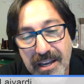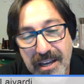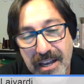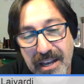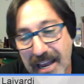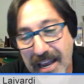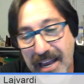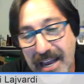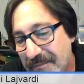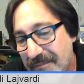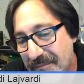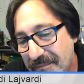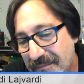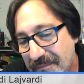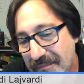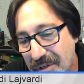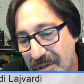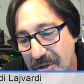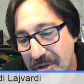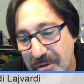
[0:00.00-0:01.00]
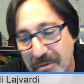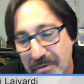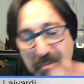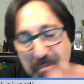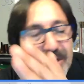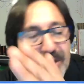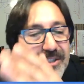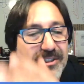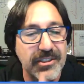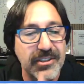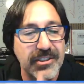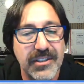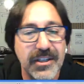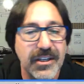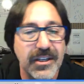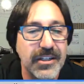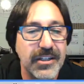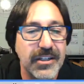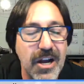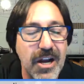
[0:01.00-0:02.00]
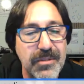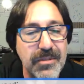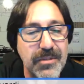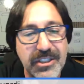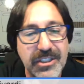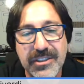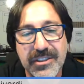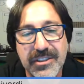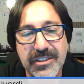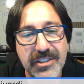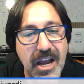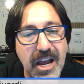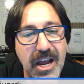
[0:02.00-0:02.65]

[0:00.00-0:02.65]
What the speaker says: had numerous competitions